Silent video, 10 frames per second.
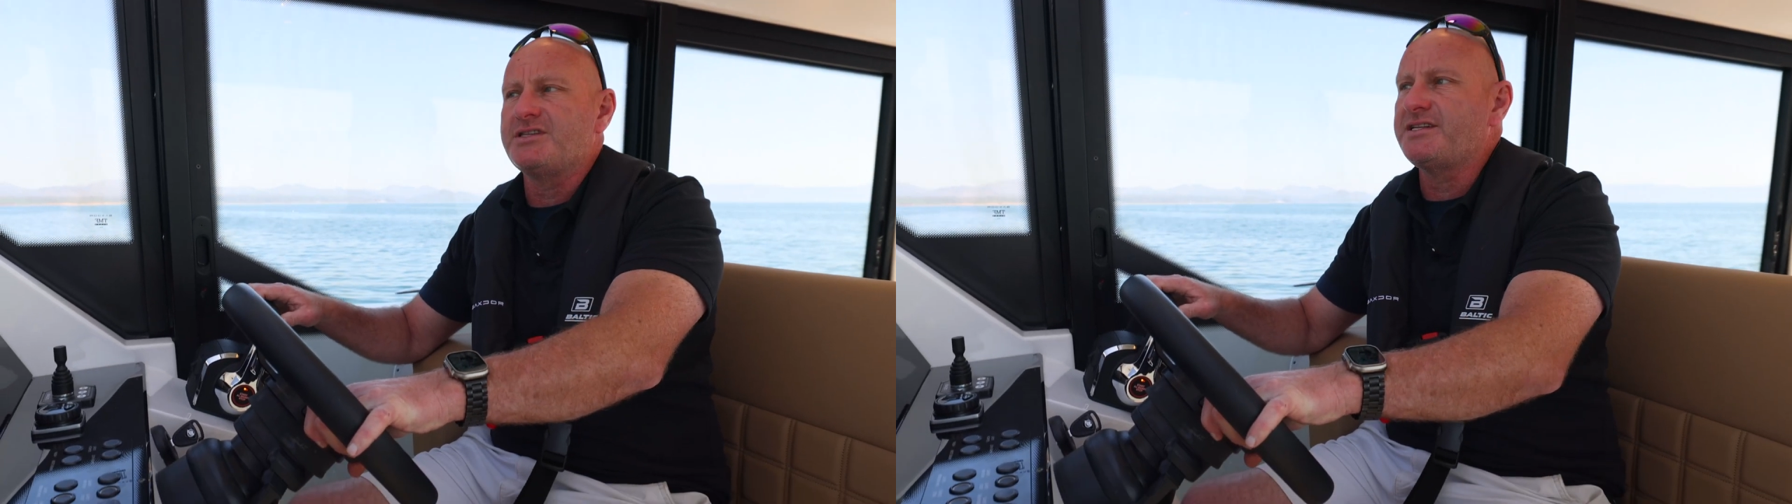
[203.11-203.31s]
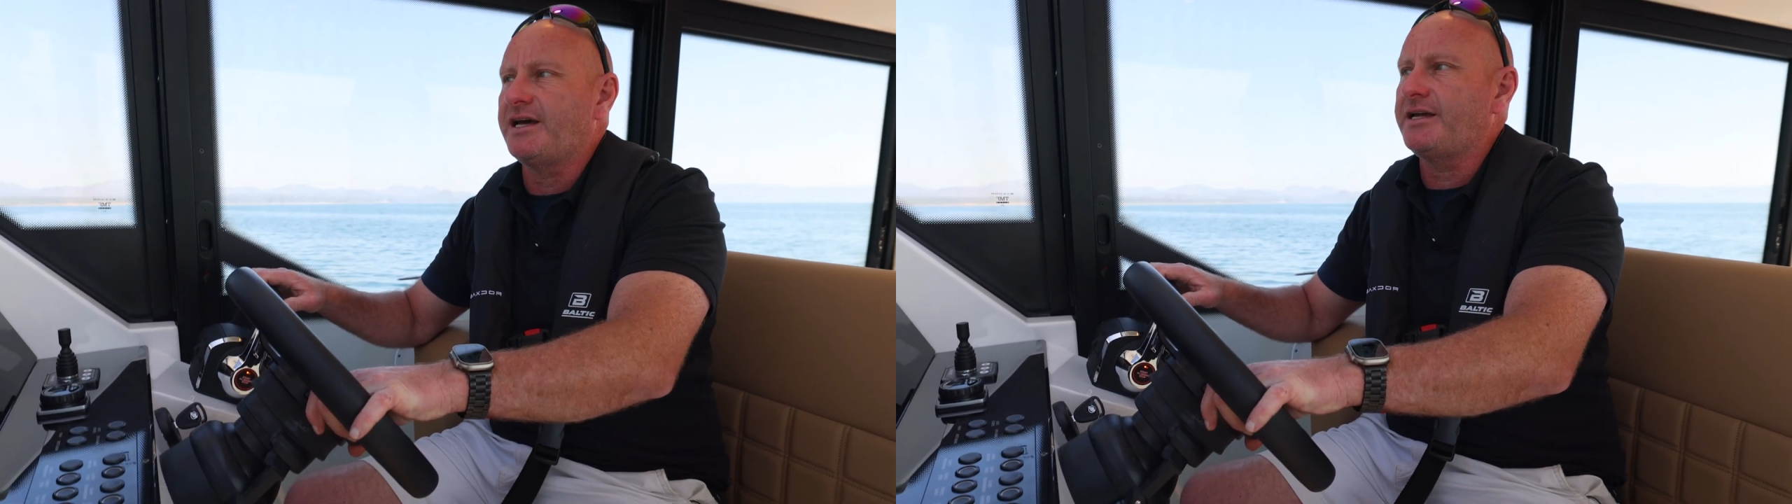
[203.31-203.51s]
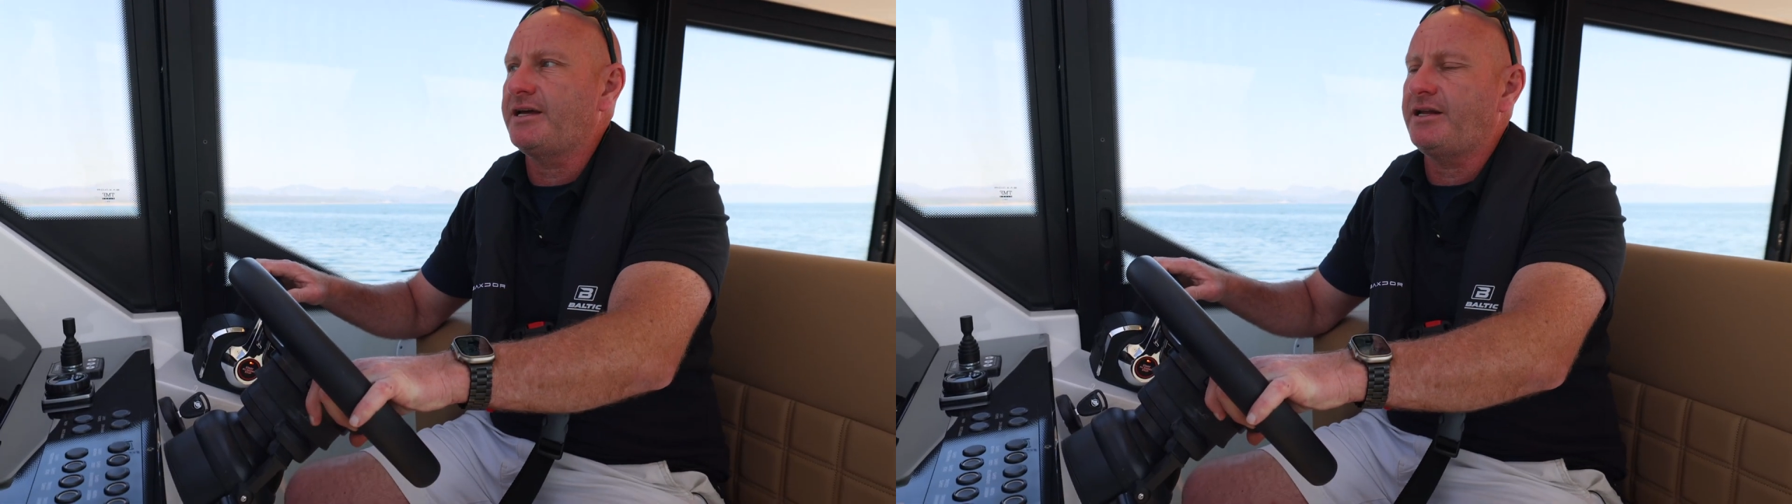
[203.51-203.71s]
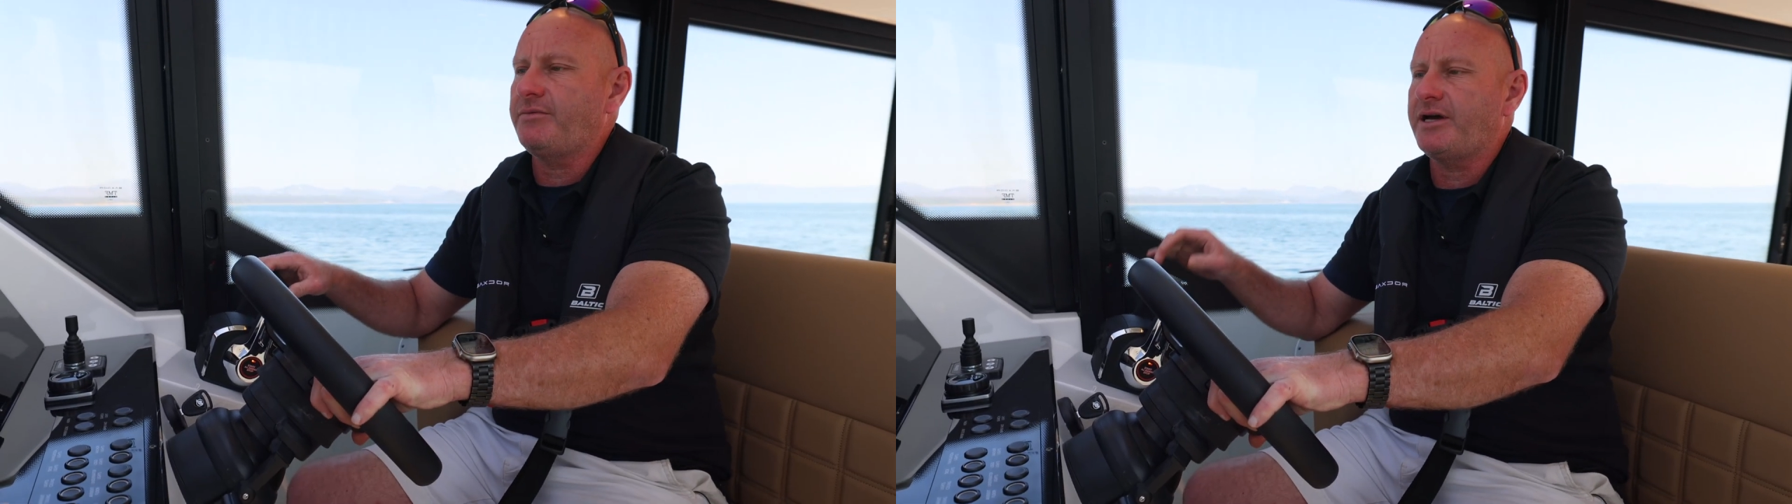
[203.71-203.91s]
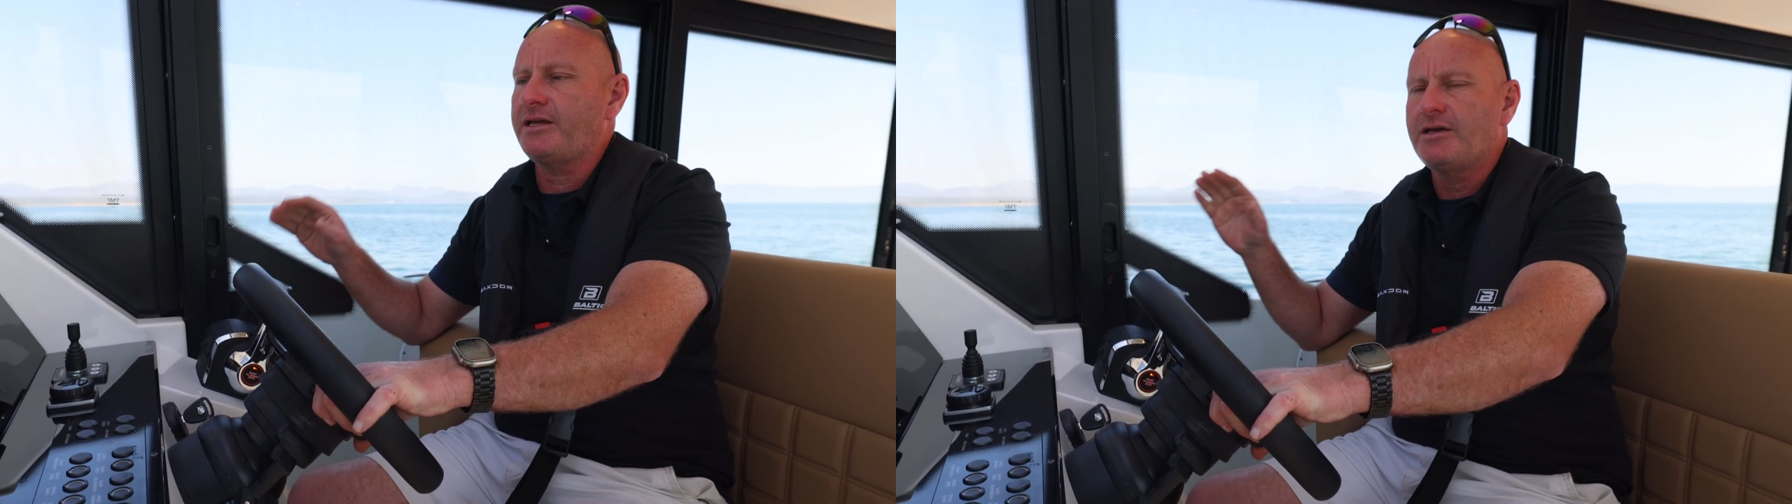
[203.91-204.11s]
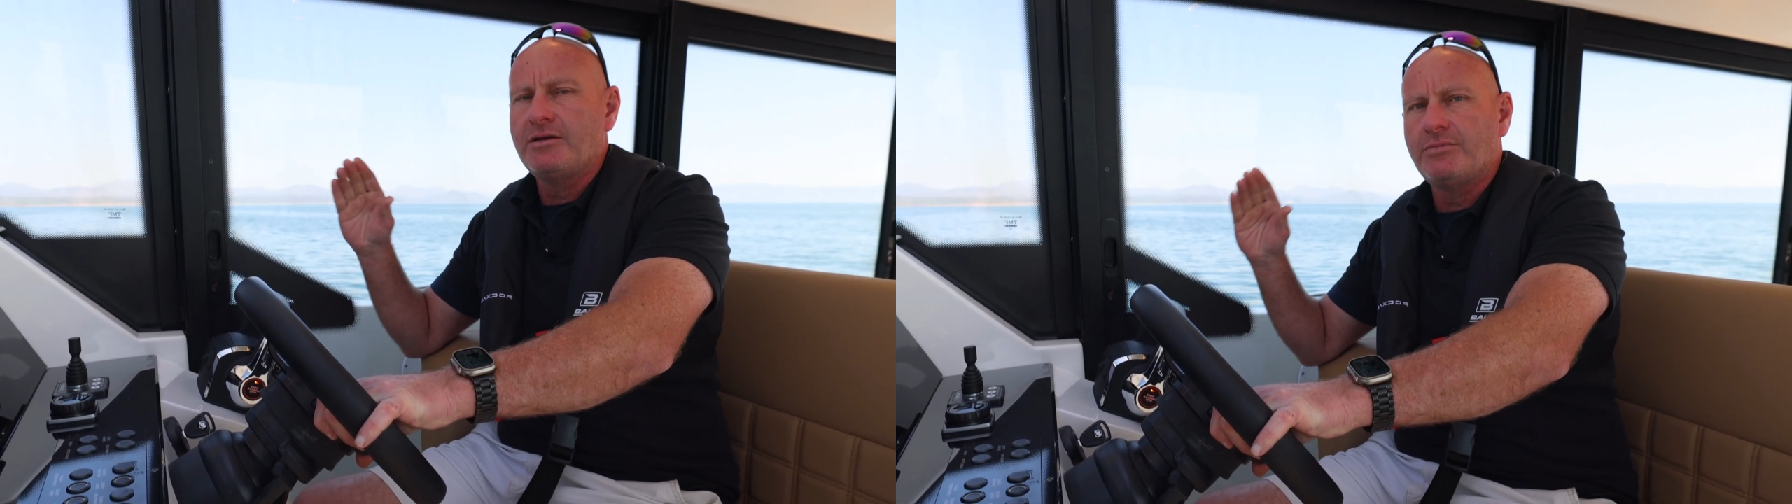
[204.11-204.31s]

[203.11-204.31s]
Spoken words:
today anyway,